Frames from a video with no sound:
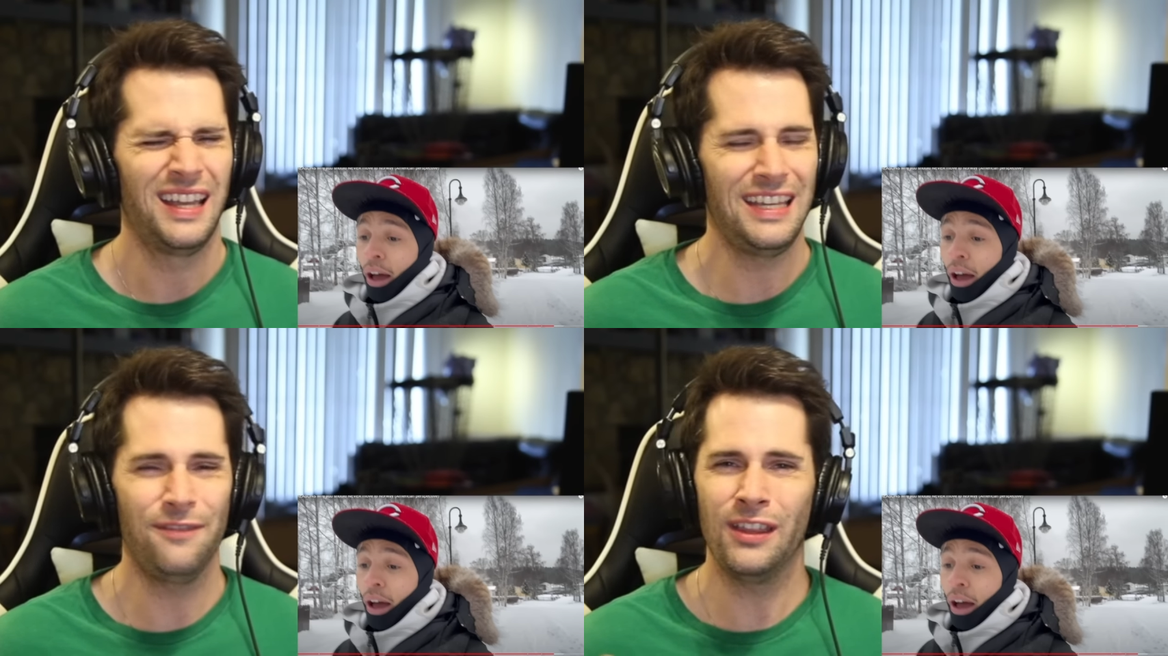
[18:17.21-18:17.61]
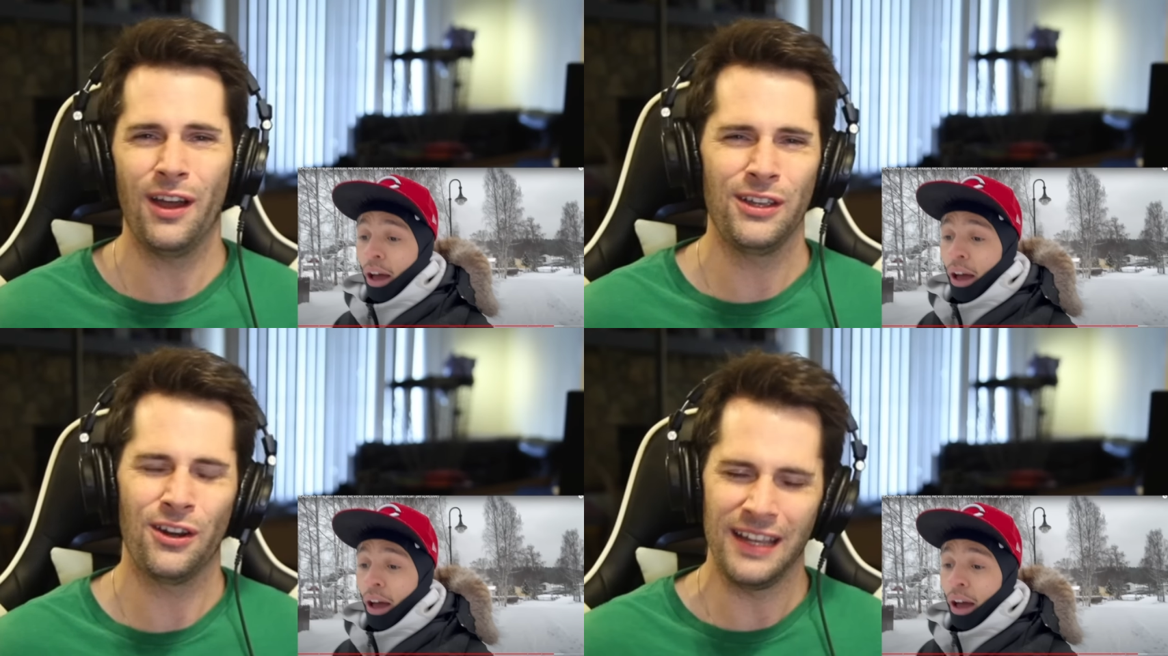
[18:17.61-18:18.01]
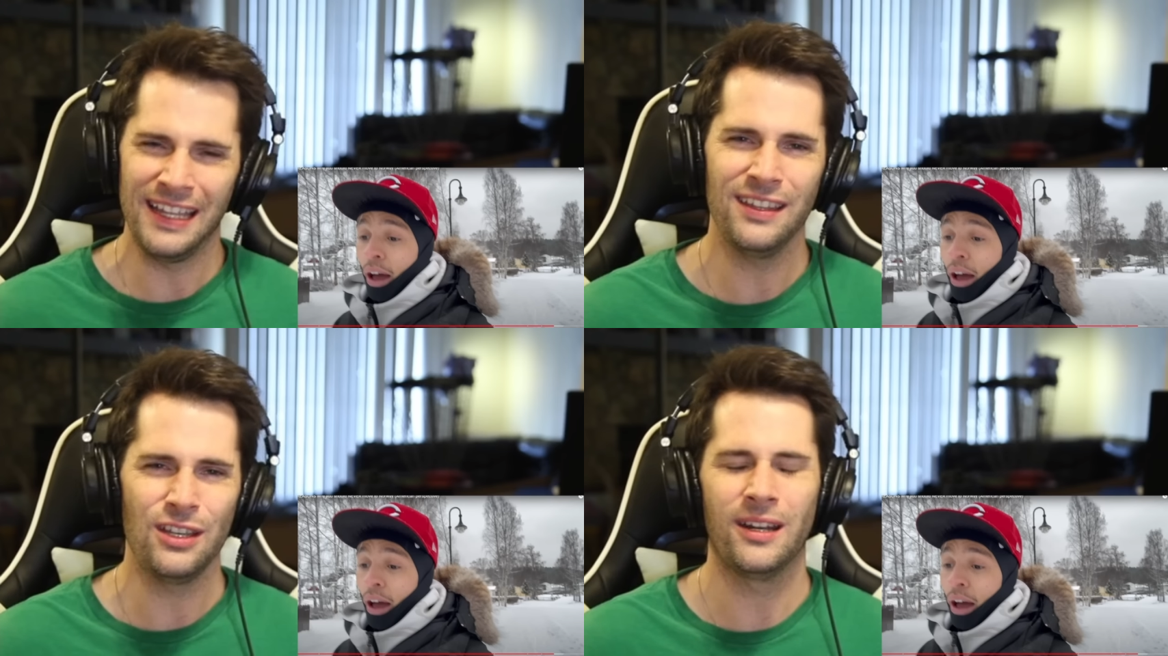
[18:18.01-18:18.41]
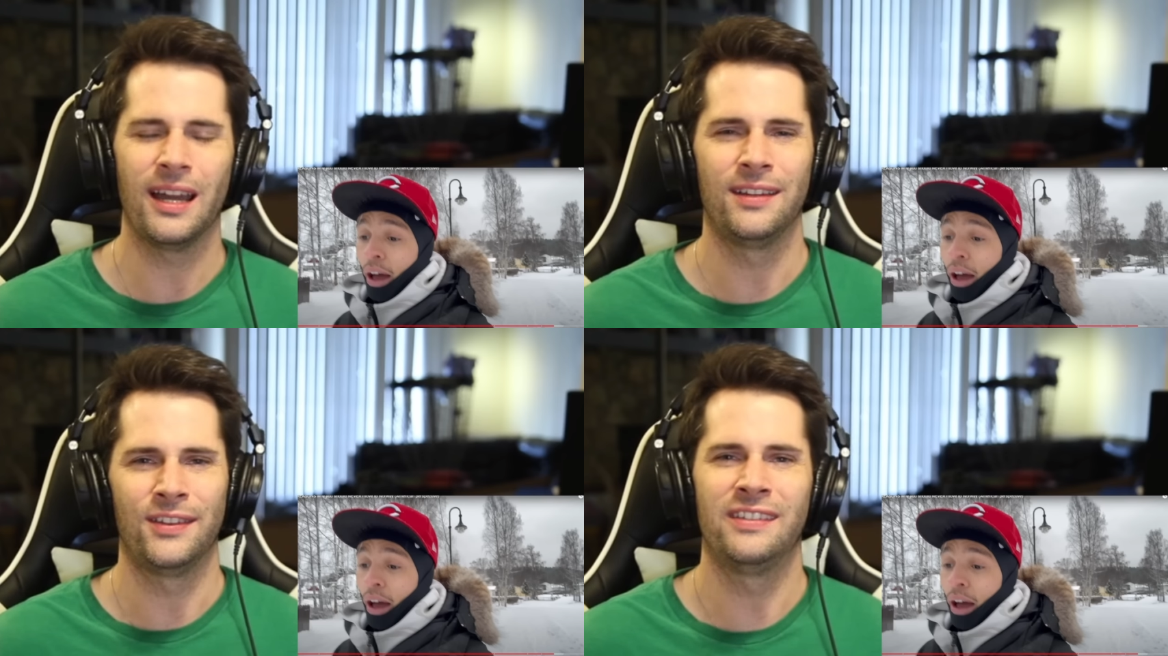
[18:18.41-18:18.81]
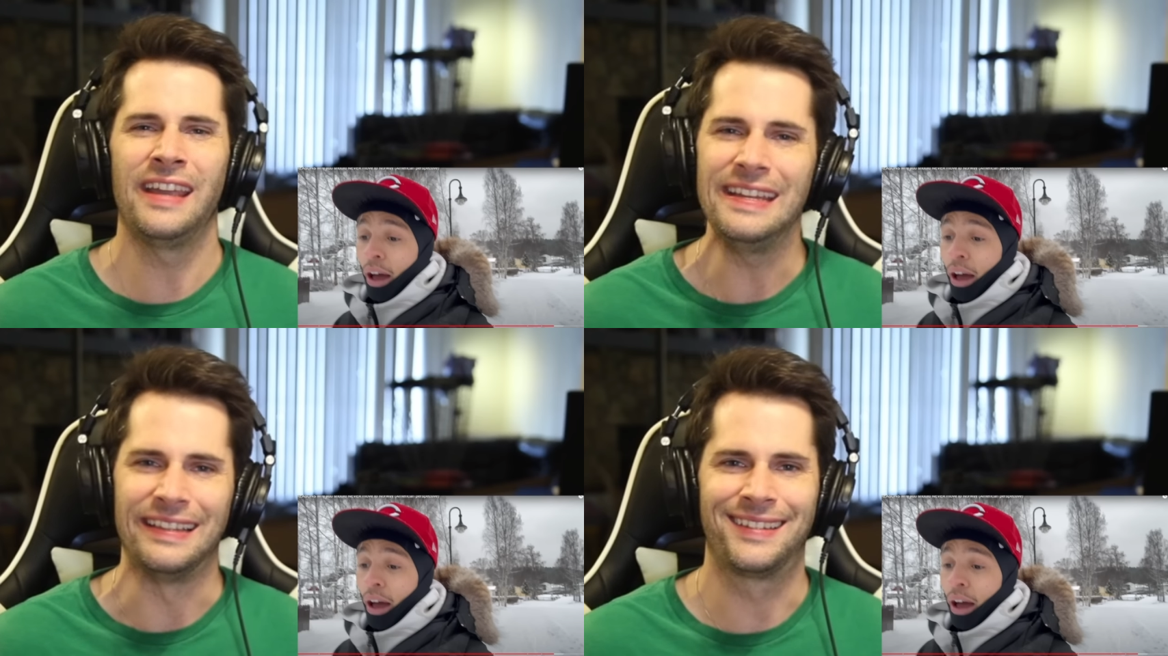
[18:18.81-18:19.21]
Speaker 1: Even though you're in the United
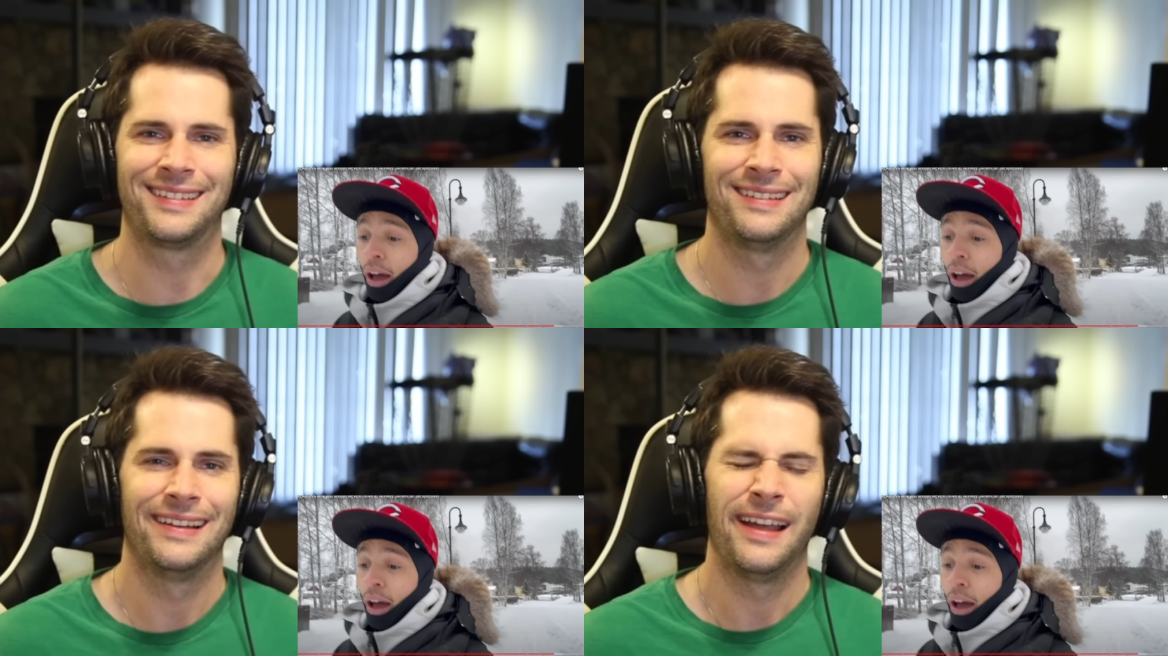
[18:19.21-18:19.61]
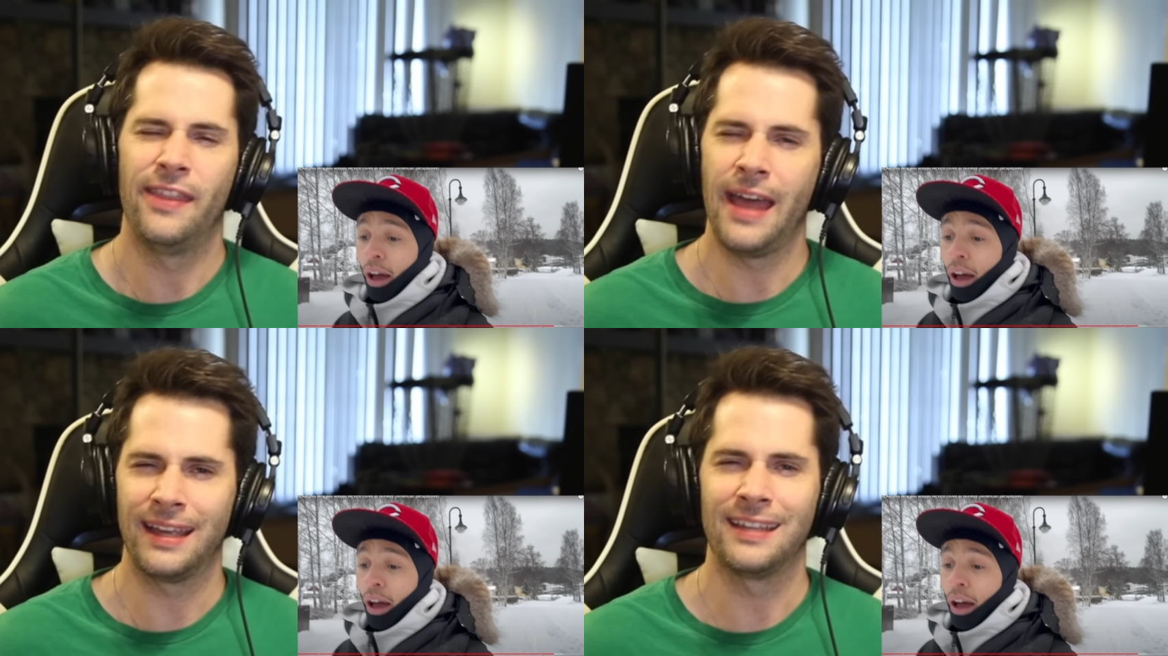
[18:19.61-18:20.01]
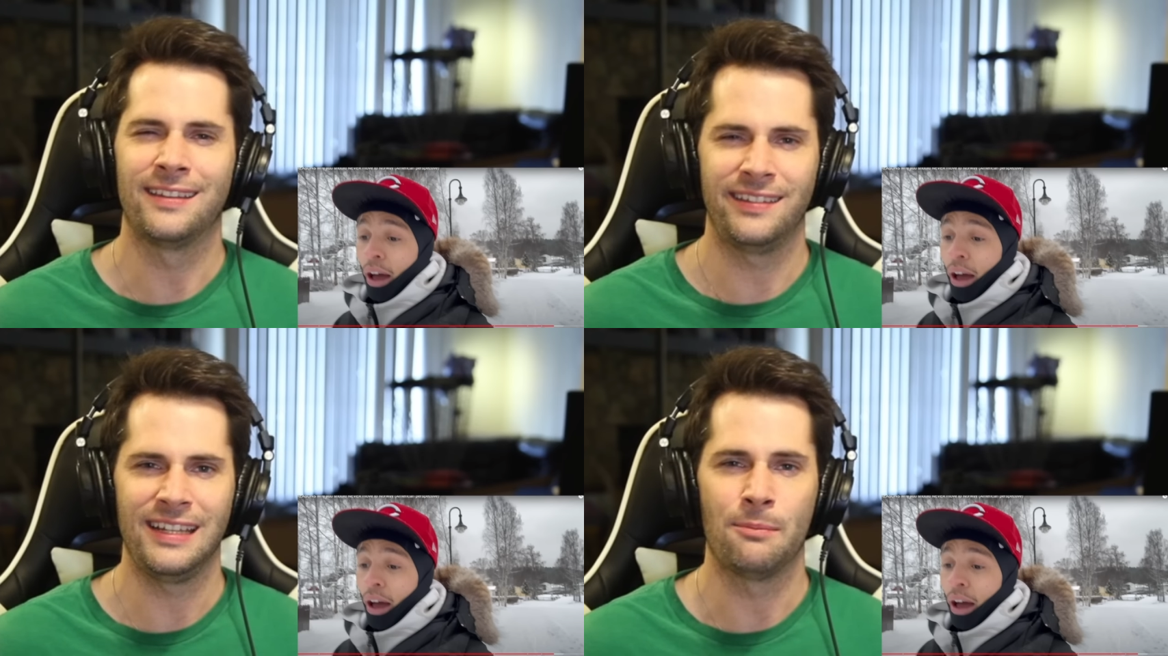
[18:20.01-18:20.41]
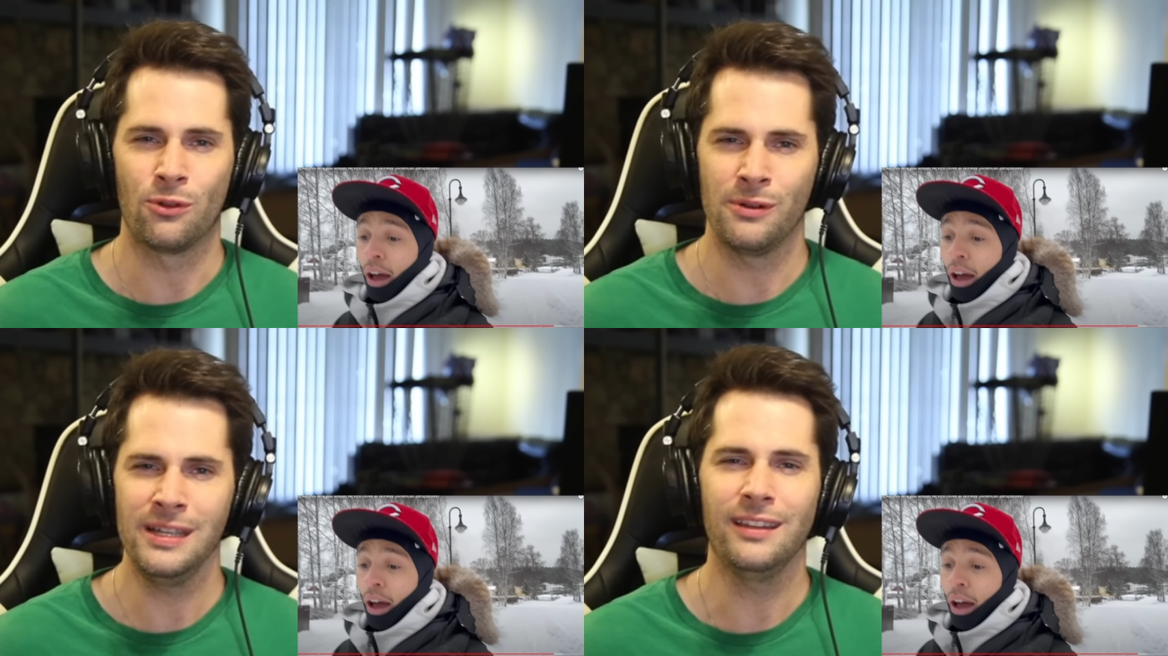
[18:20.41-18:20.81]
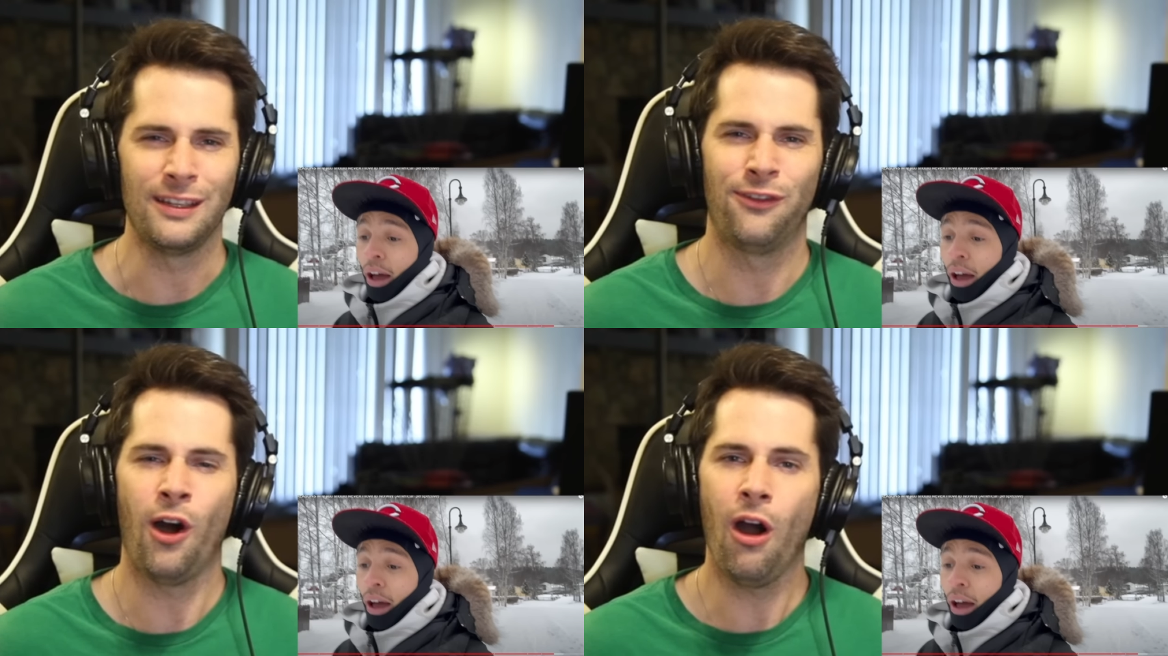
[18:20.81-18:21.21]
States, that can seem really
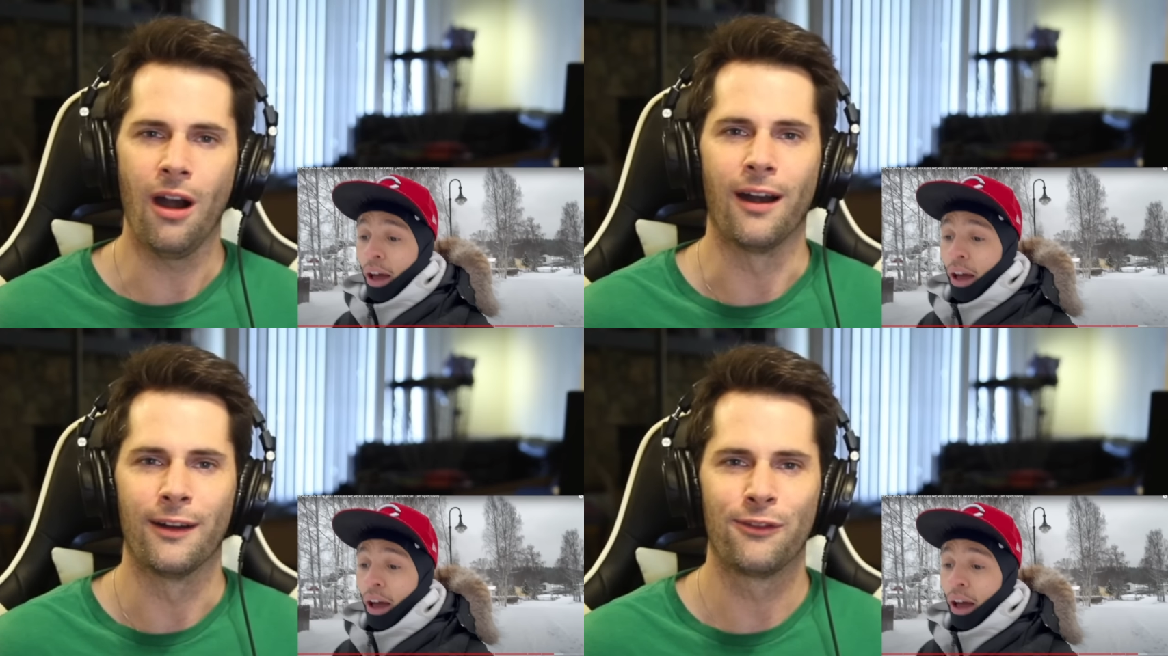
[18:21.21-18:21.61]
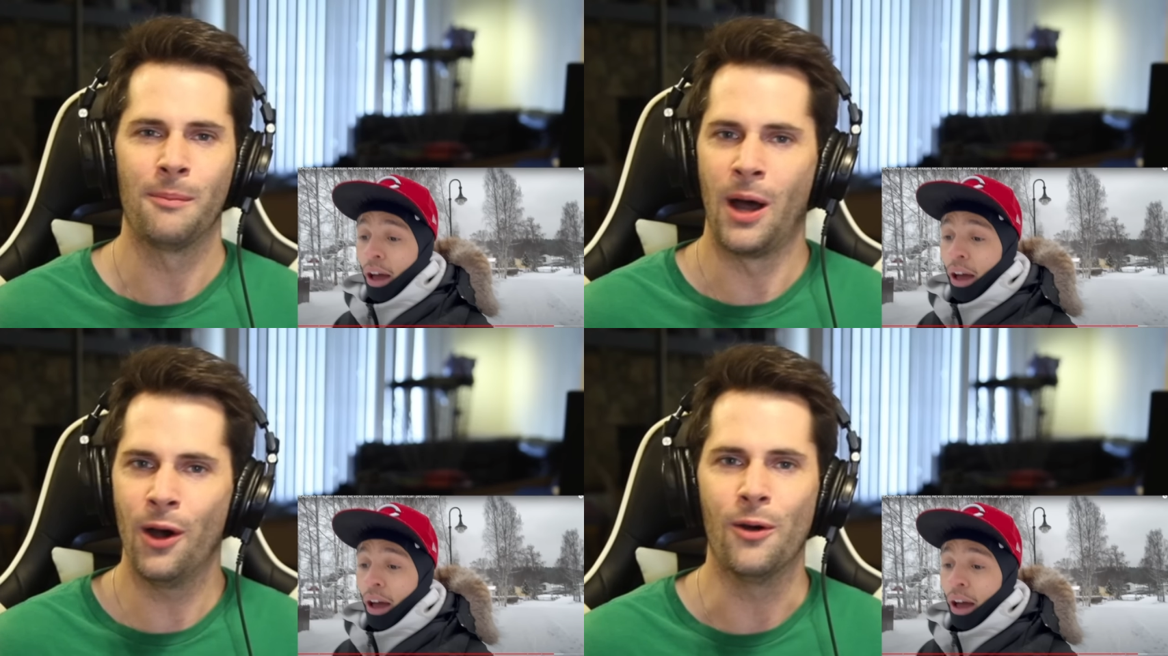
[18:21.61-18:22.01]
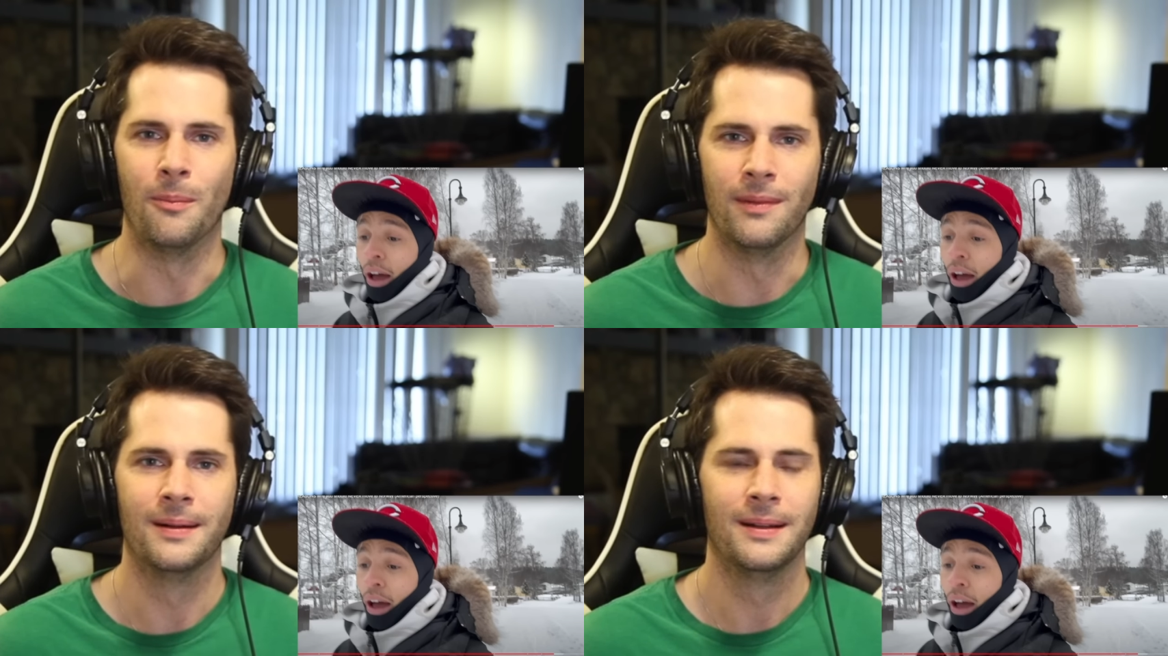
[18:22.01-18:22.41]
far from home.